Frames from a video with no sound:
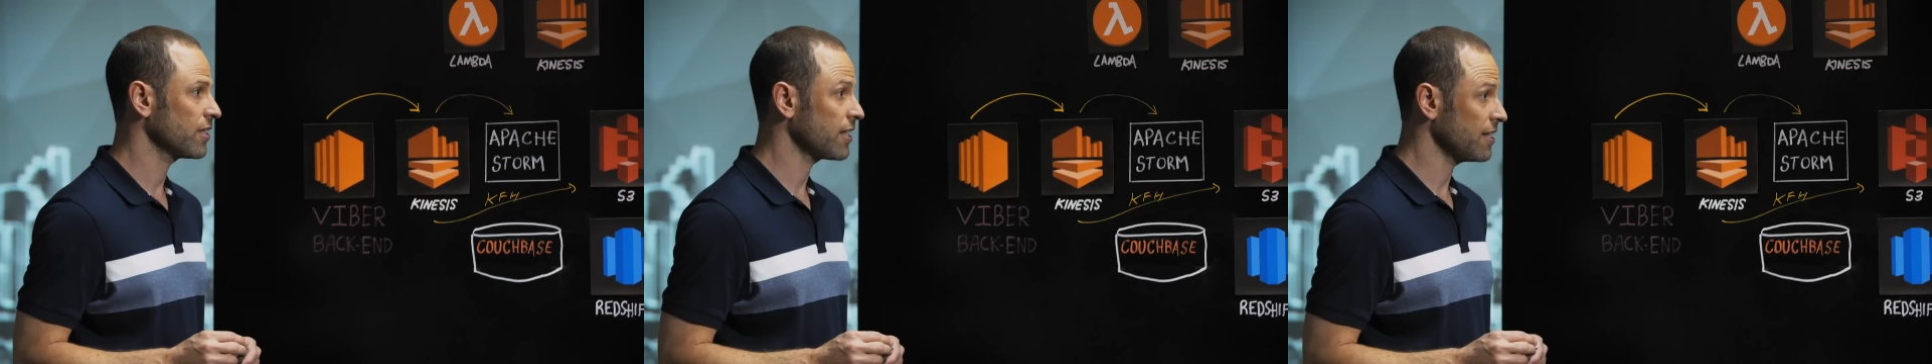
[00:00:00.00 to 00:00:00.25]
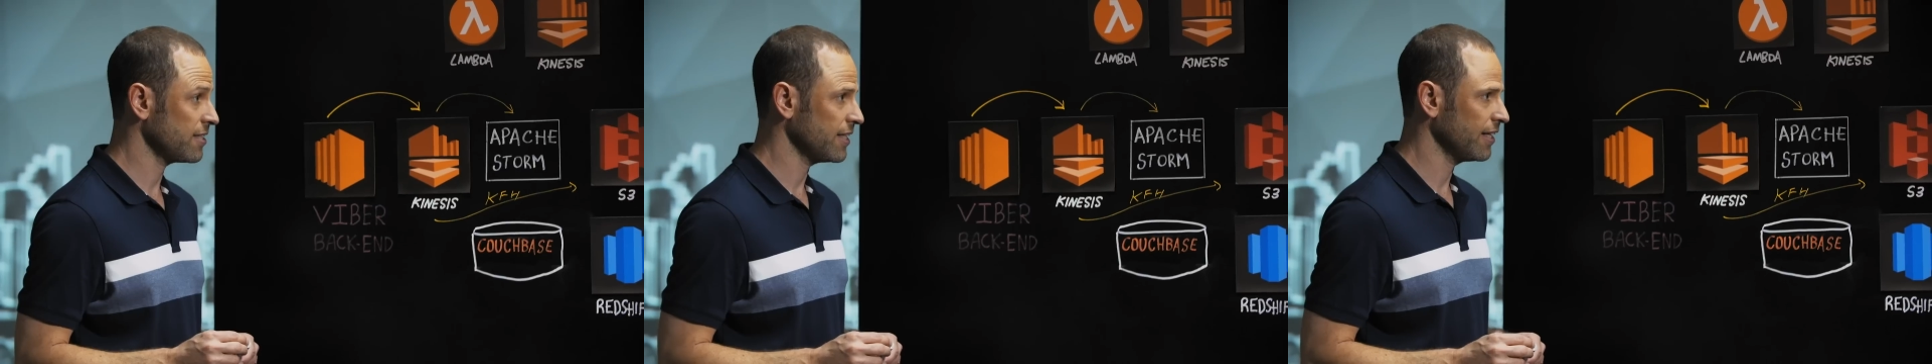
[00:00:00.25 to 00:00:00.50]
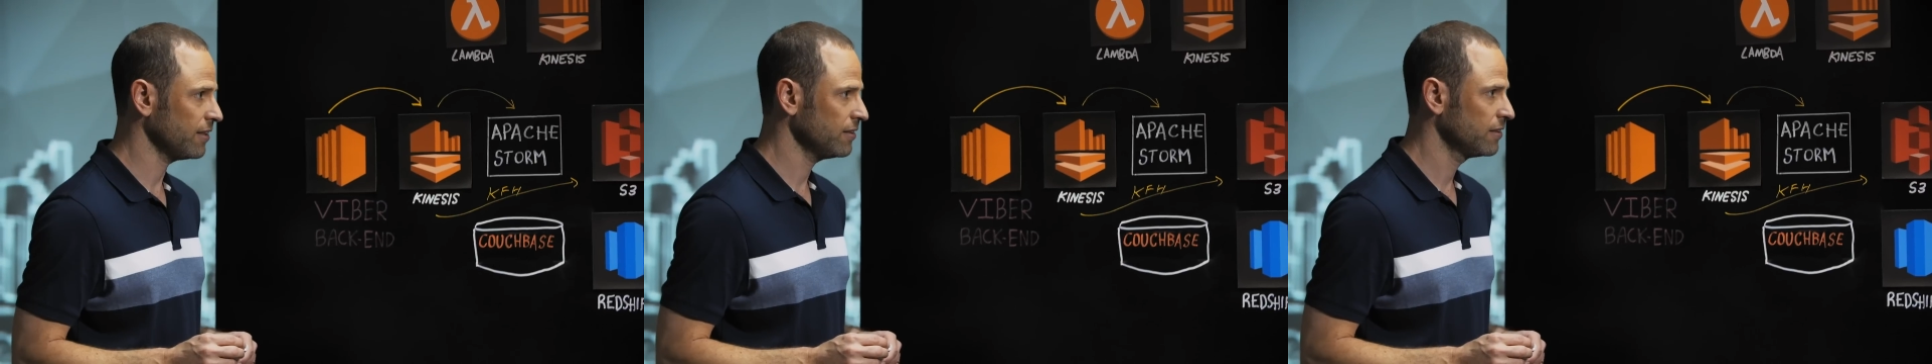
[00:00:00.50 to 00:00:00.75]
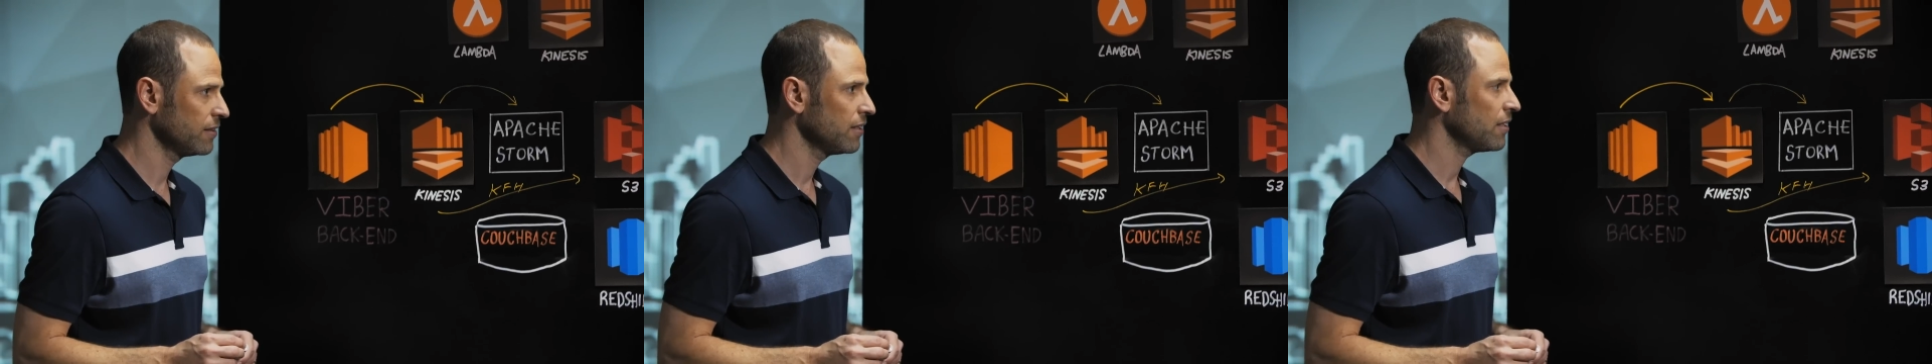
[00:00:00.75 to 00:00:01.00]
the KCL.
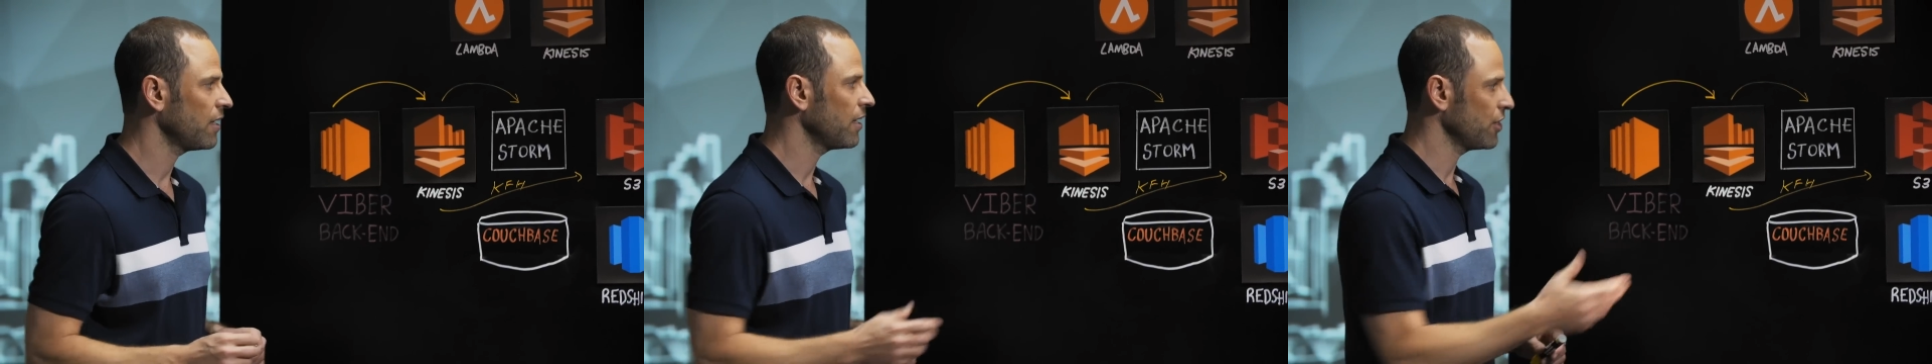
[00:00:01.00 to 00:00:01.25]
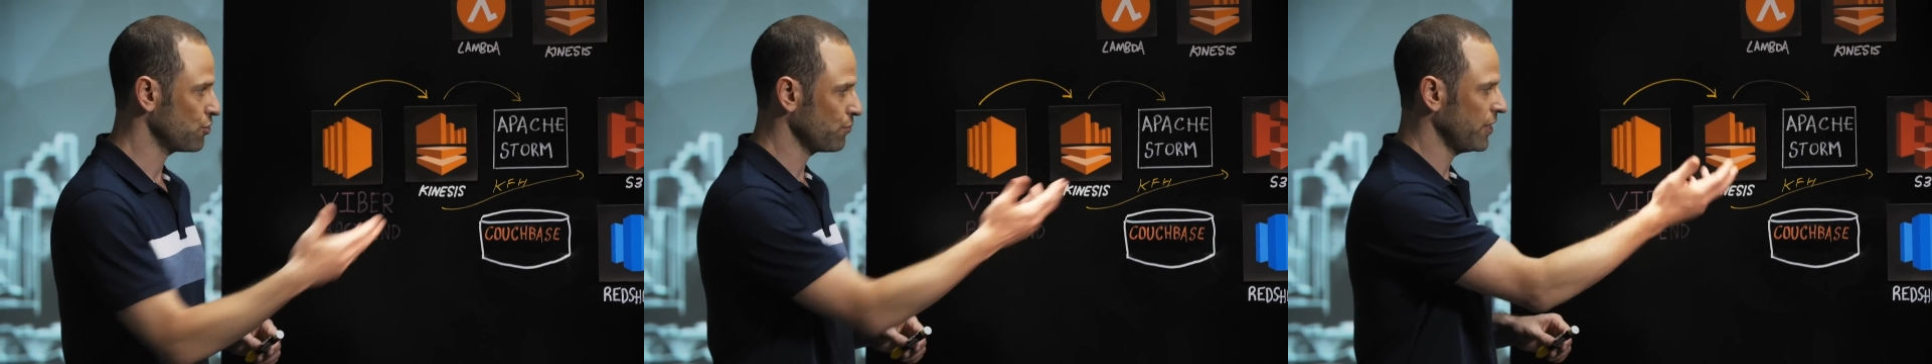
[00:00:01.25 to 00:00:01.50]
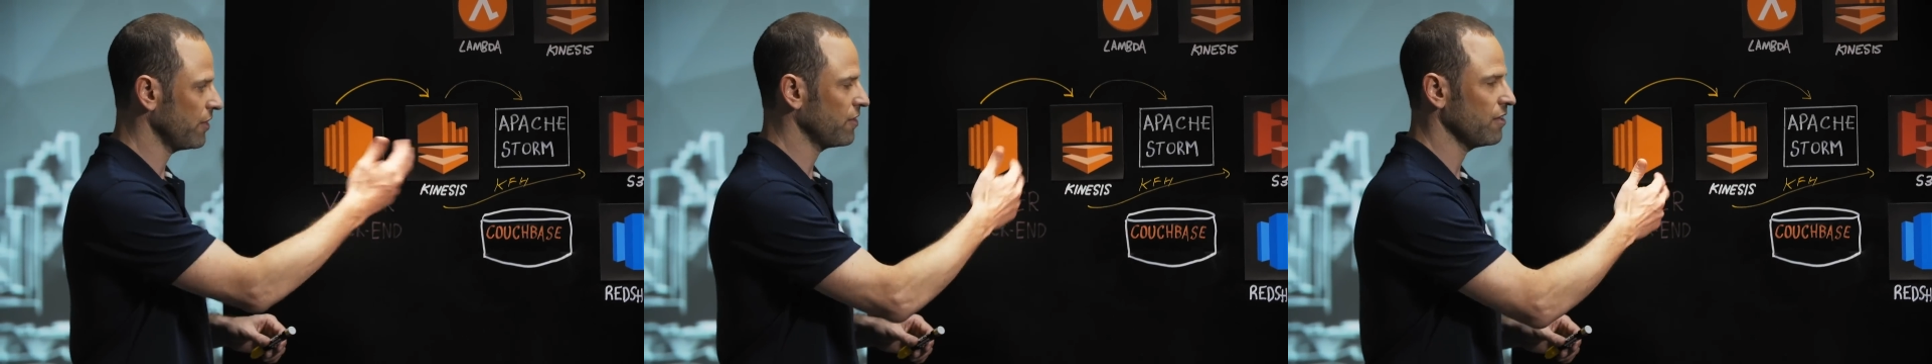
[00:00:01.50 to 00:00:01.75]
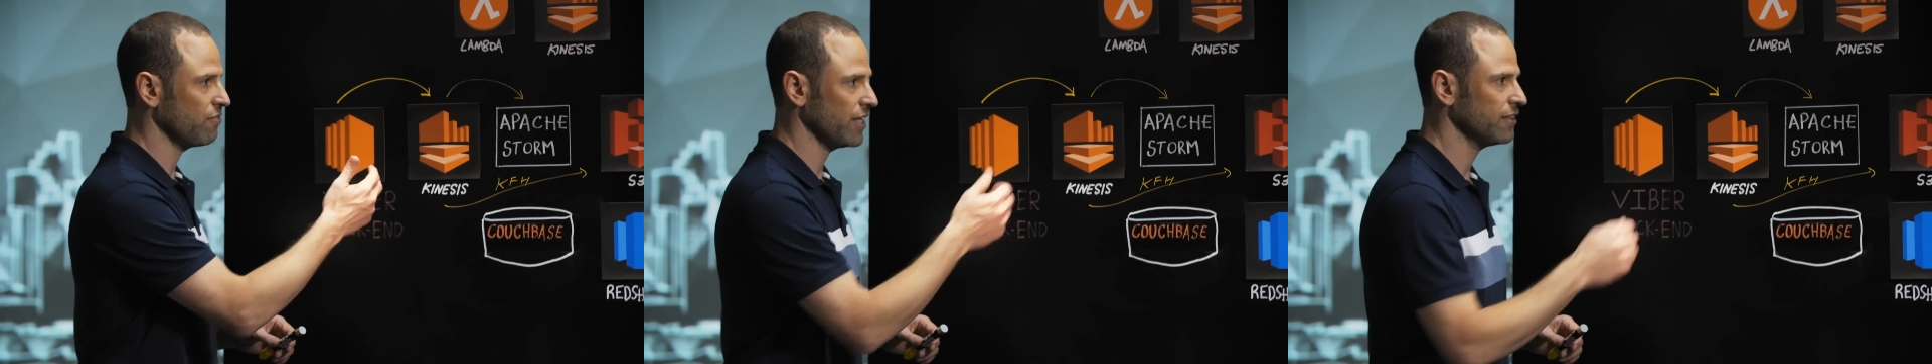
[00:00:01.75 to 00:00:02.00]
Right. it's reading
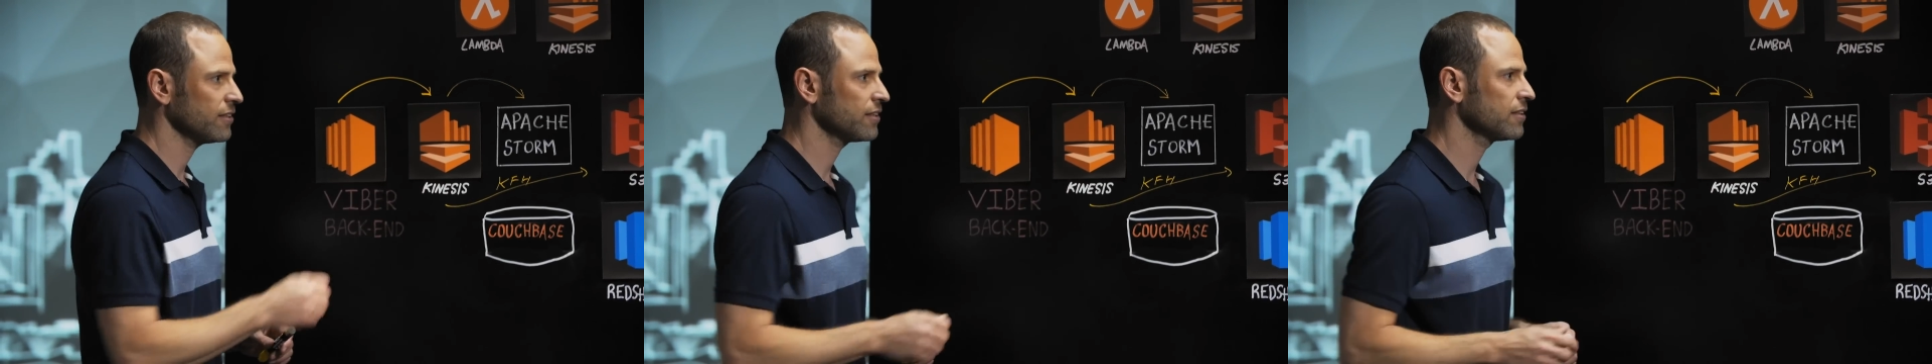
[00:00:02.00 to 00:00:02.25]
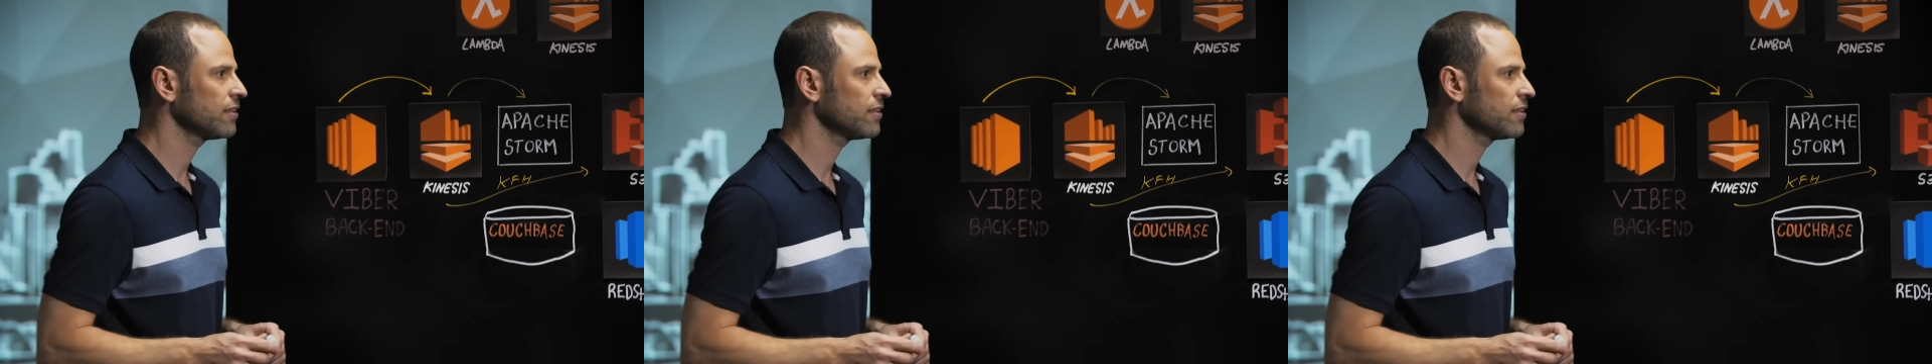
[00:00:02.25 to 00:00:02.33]
the events.